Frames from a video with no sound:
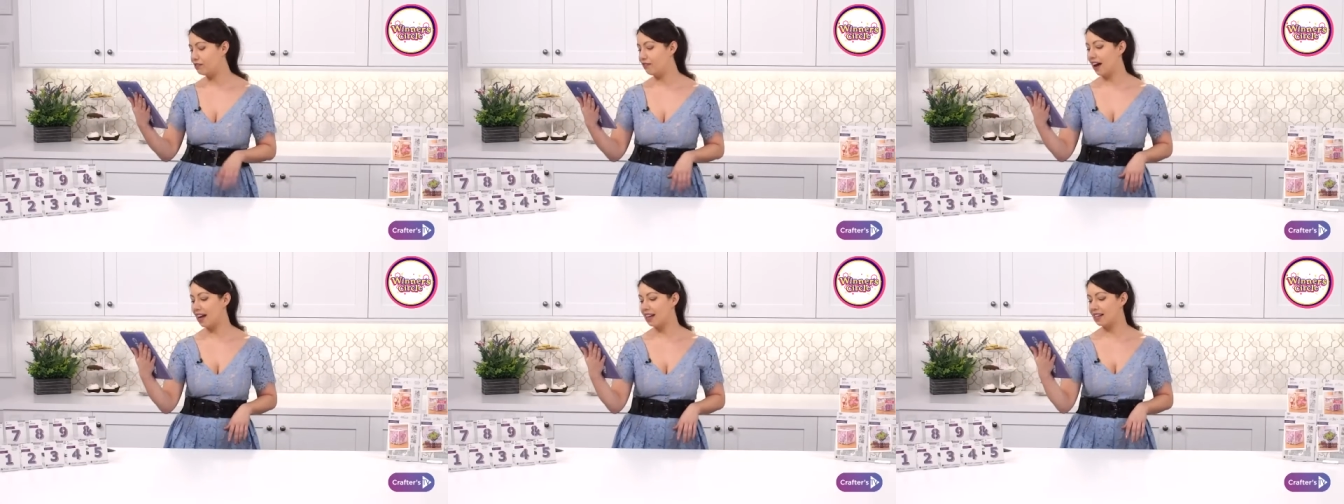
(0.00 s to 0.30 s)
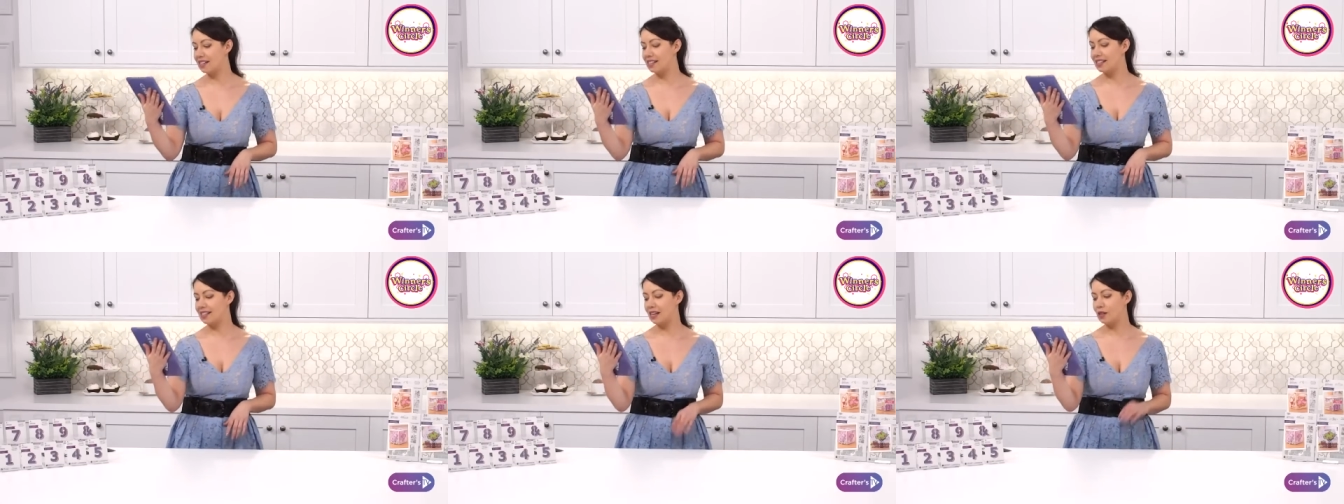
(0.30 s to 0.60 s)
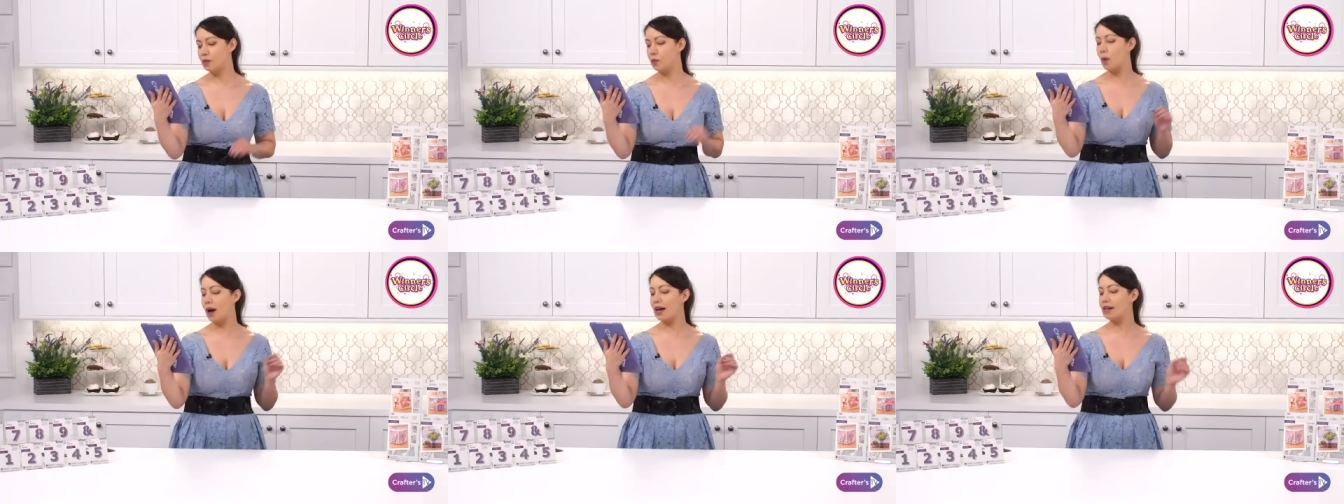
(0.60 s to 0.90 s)
Val has
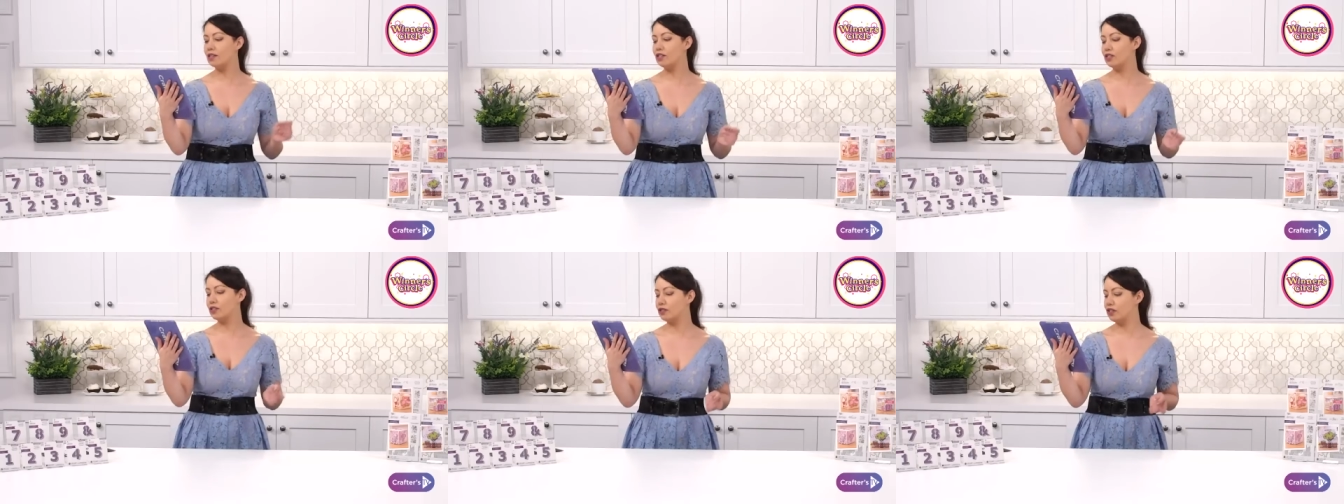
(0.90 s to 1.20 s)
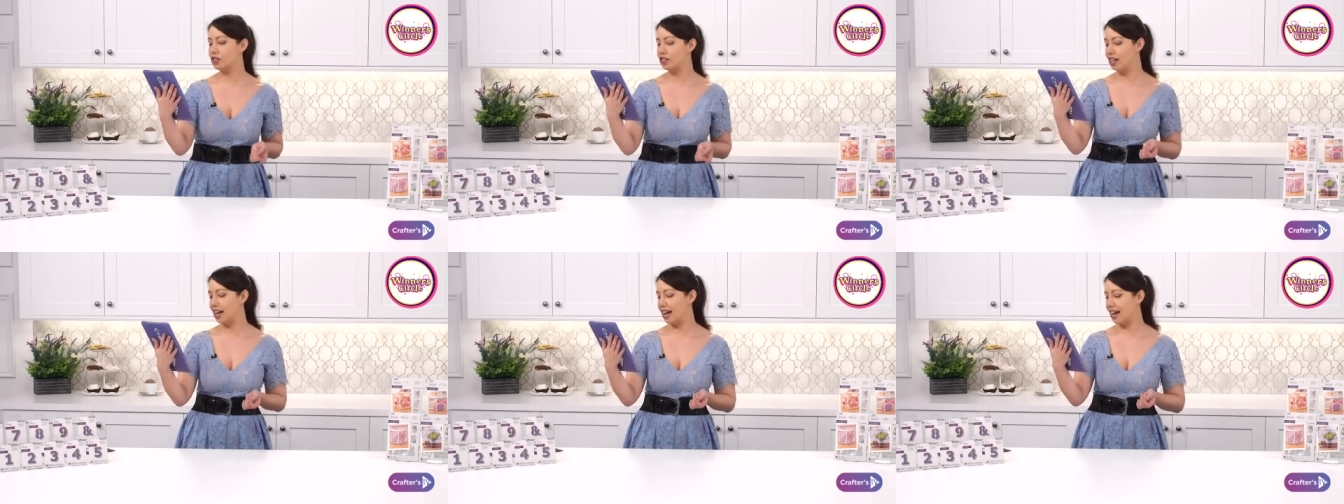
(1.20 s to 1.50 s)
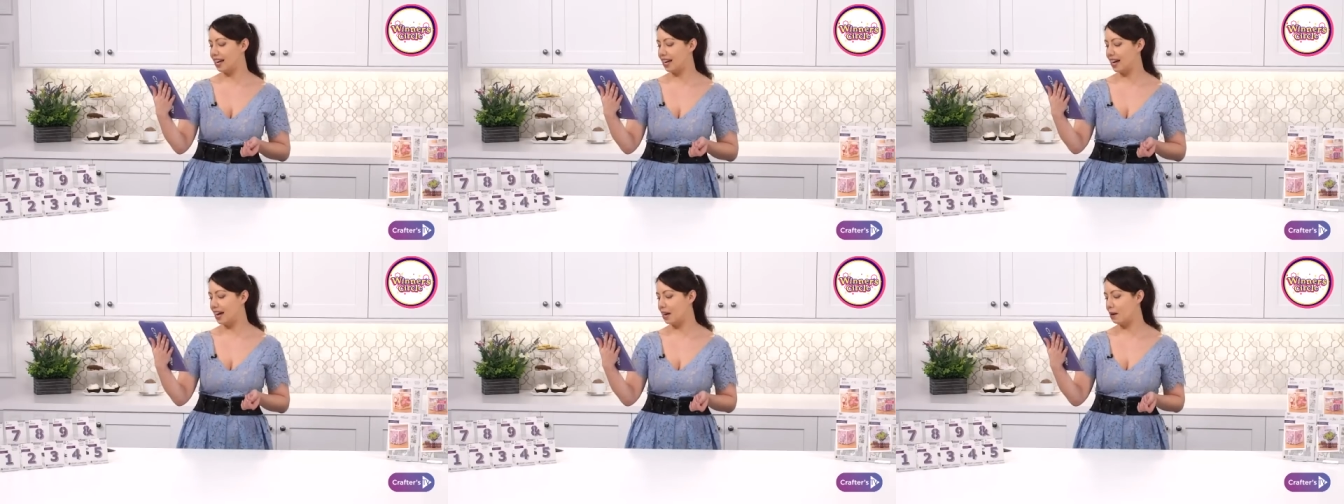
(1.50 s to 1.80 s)
said, well done,
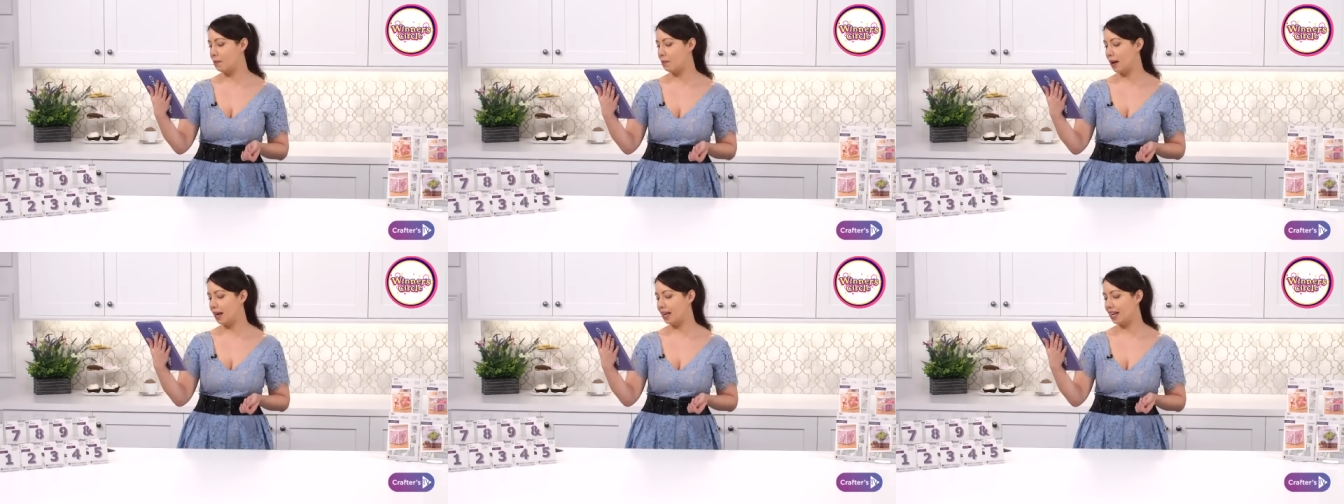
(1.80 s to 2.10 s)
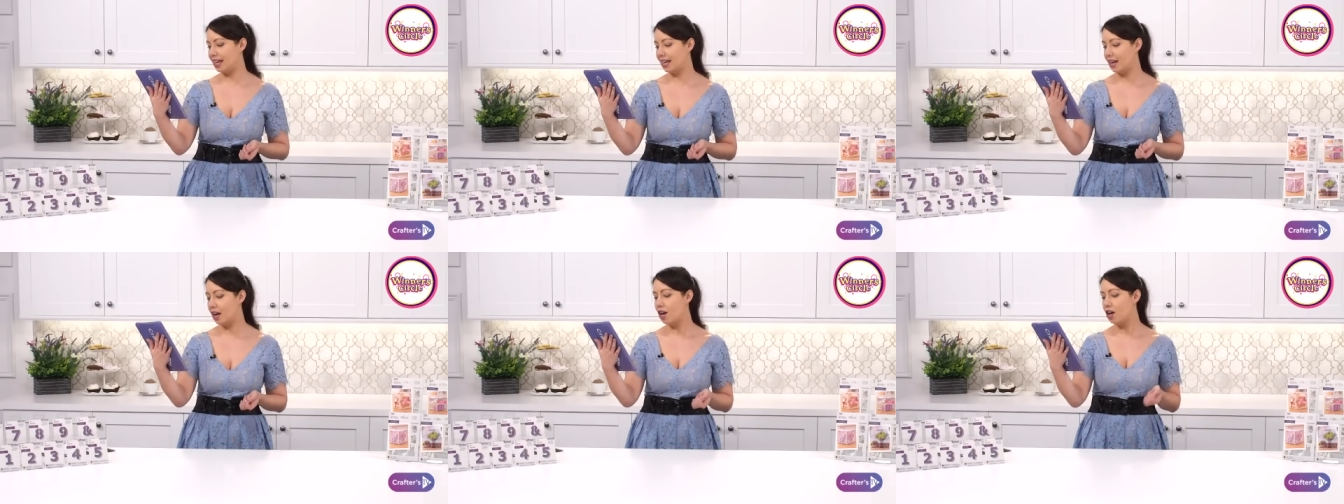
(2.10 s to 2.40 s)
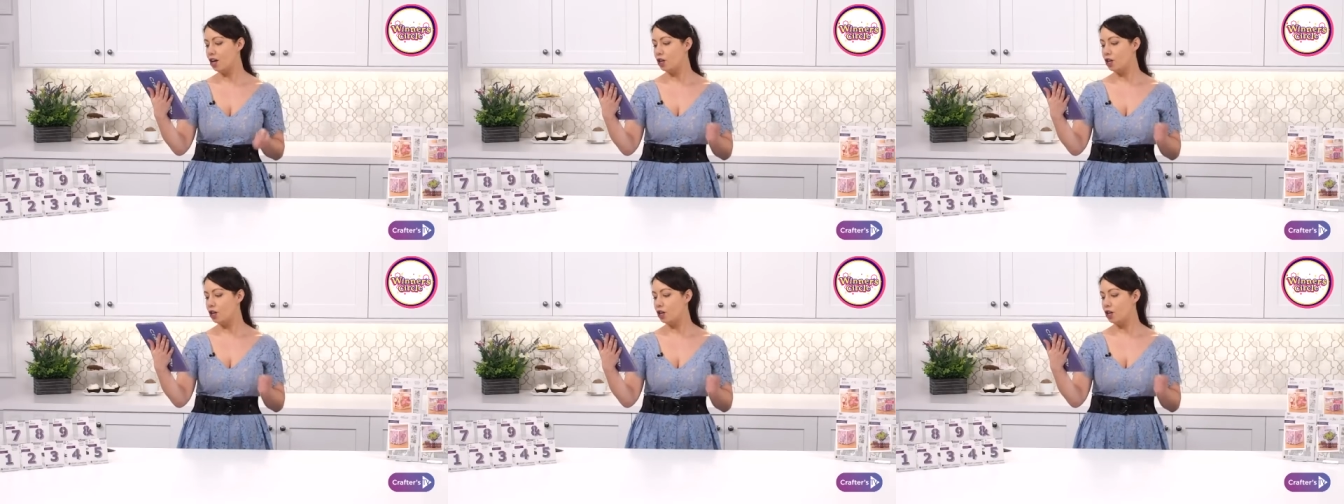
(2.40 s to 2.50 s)
Jan and Becky.